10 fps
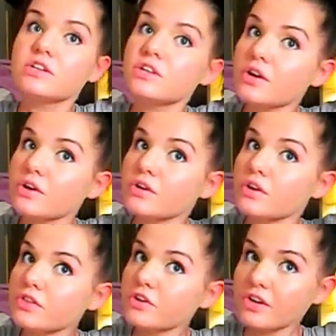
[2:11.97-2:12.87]
you know,
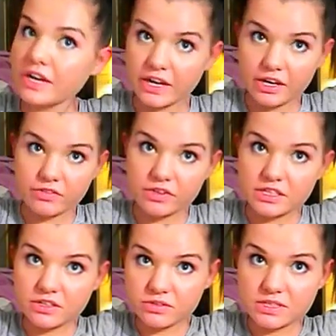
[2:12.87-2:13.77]
go through your hair.
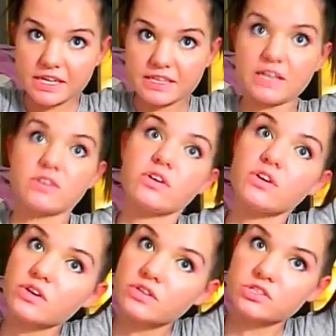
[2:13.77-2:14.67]
Really don't take that
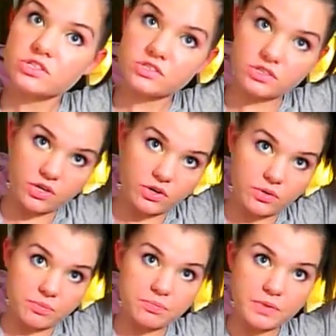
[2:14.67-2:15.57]
long just to
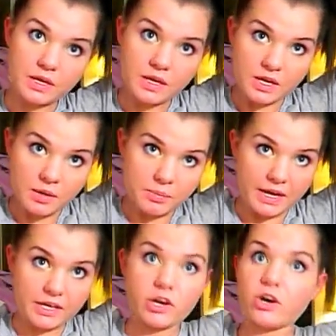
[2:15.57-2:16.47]
go and
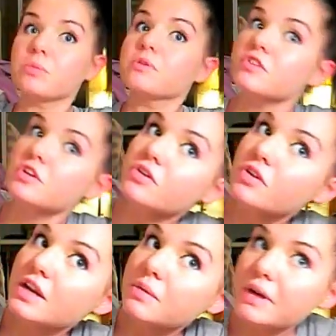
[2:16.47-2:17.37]
back comb. If you don't
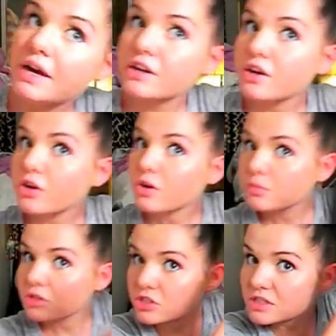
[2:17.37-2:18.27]
know how to back
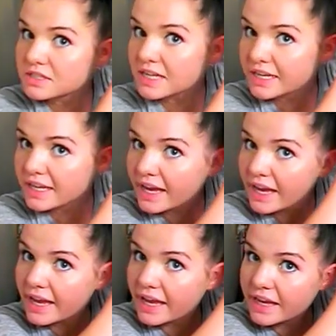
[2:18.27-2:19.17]
comb, you just take
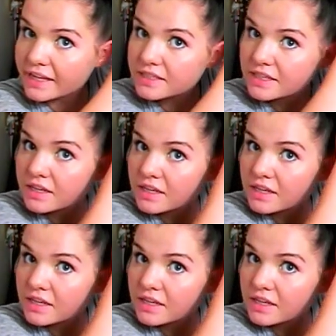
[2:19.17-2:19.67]
it and